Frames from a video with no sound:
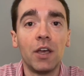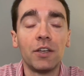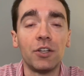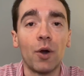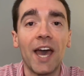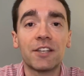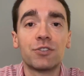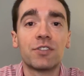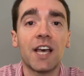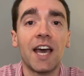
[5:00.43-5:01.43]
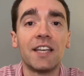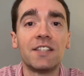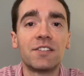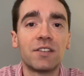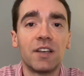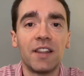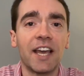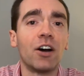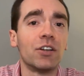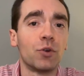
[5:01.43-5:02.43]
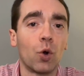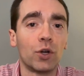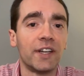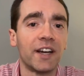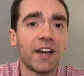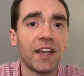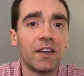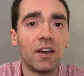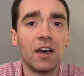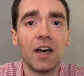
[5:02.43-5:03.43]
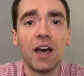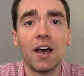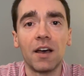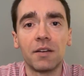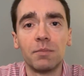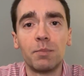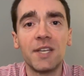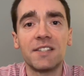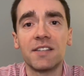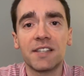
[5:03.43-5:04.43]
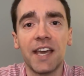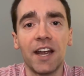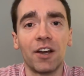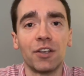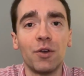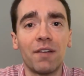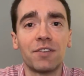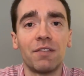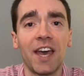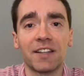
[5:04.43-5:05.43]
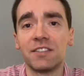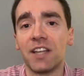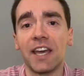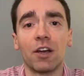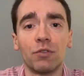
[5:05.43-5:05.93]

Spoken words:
exercised, they call it ordinary business care. You have to have acted like a